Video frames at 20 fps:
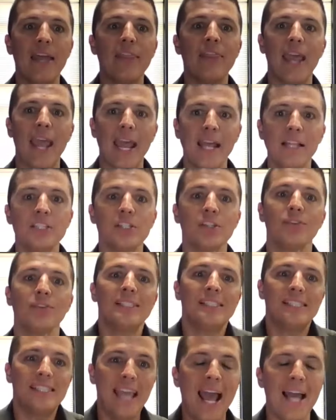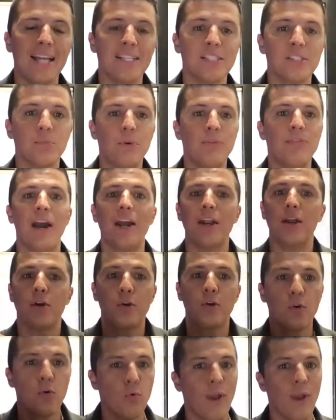And the answer is yes, we've got a
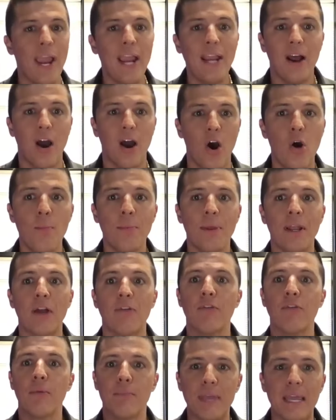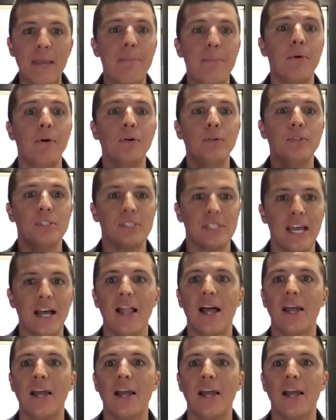great home here for people who sell